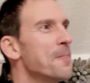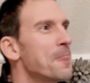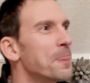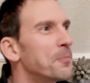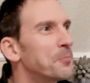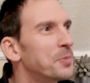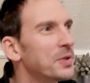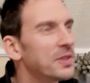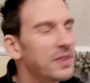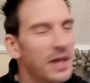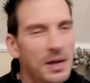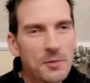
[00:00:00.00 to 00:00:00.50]

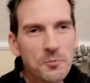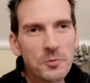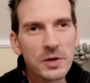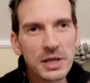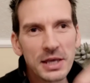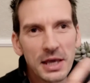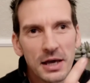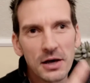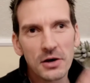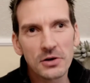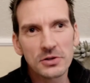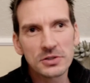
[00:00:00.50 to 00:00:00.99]
But then we
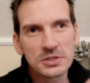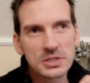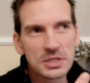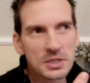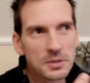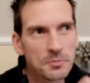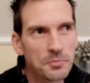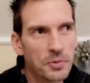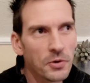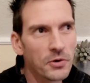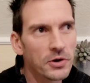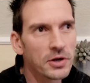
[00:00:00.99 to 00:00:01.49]
get on to
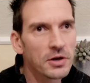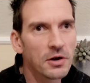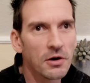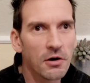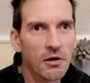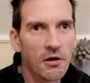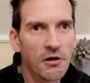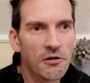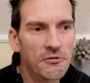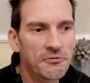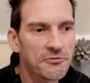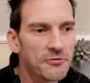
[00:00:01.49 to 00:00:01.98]
the point
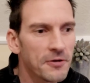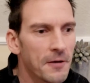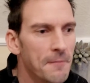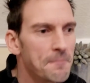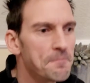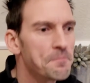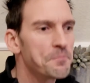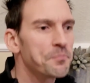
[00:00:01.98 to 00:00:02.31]
of,